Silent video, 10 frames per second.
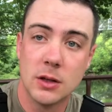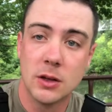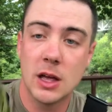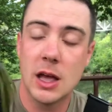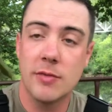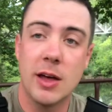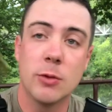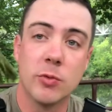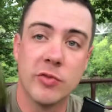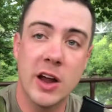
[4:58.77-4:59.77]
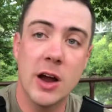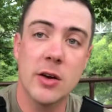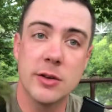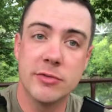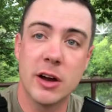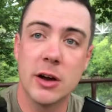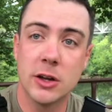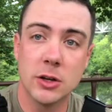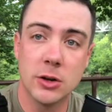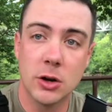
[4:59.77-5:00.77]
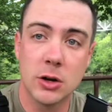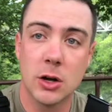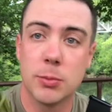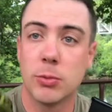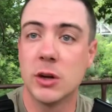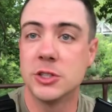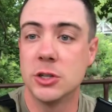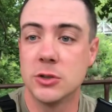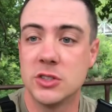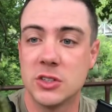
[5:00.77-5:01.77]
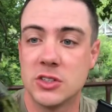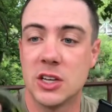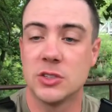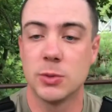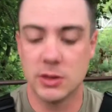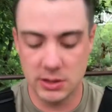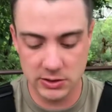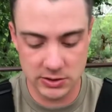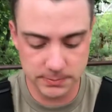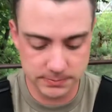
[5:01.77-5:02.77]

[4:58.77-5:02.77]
Okay, I've had very, very good hookup ratio success with these.